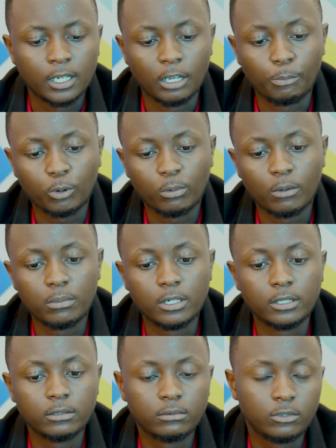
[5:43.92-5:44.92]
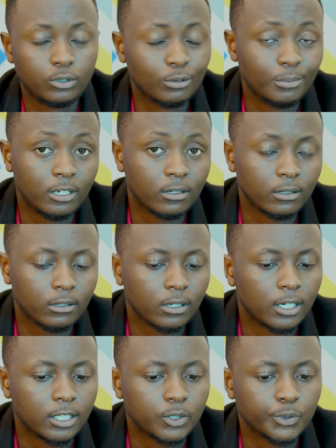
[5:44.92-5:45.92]
and probably $2 million,
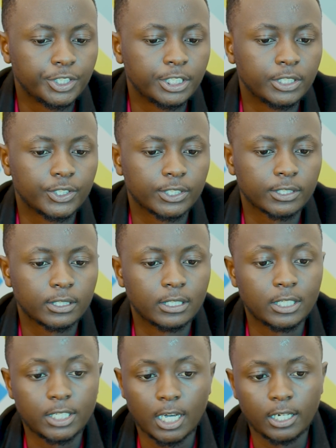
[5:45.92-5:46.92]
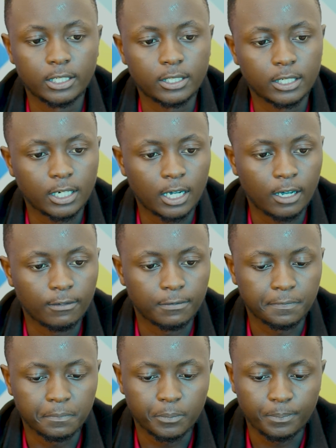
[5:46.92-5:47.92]
which is the target that I have.
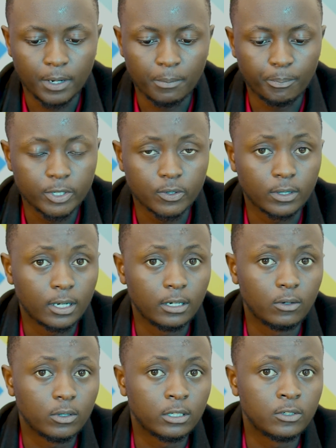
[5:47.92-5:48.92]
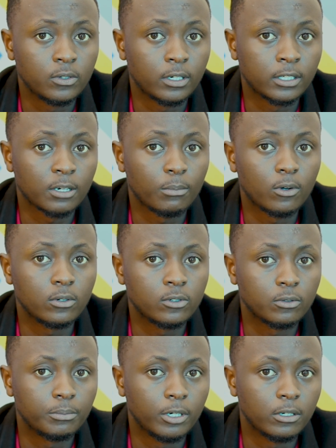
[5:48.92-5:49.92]
I'm personally looking to raise about
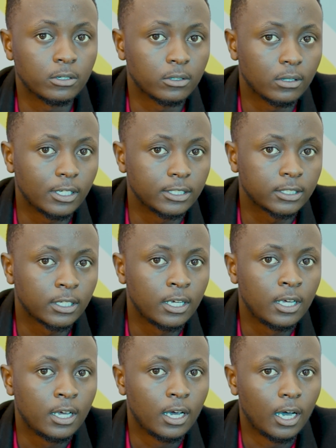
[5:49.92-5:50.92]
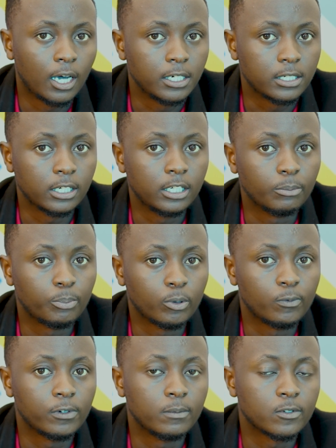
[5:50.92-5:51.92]
$2 million trading
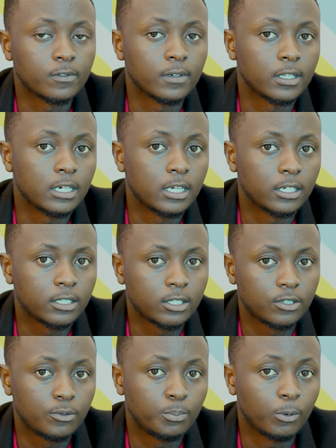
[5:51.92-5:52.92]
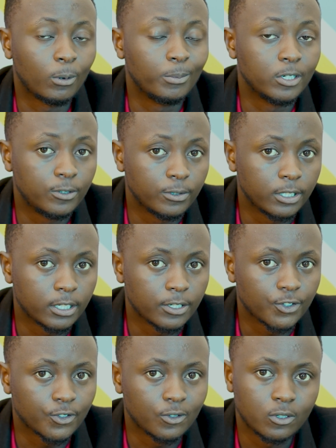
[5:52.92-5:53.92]
prop firms over the next probably 2
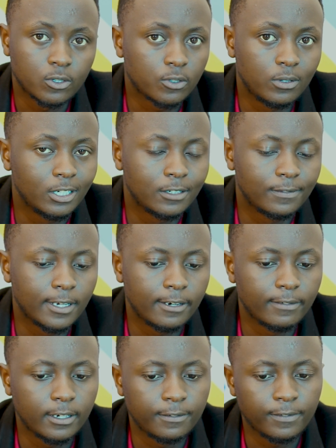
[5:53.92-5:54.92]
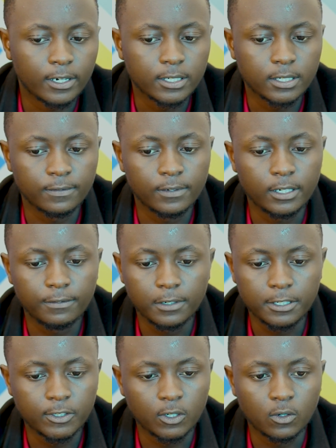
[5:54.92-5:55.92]
years. So not doing it very, very fast, very,
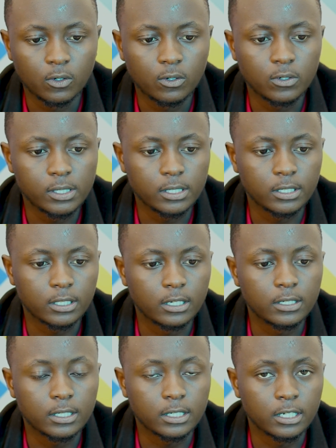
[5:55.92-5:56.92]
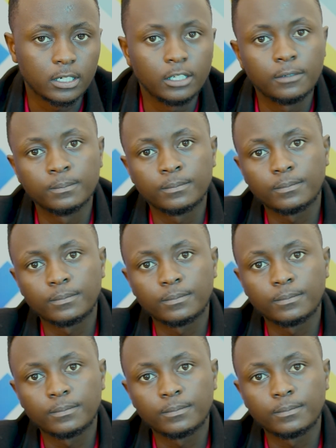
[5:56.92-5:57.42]
very slow, consistent, steady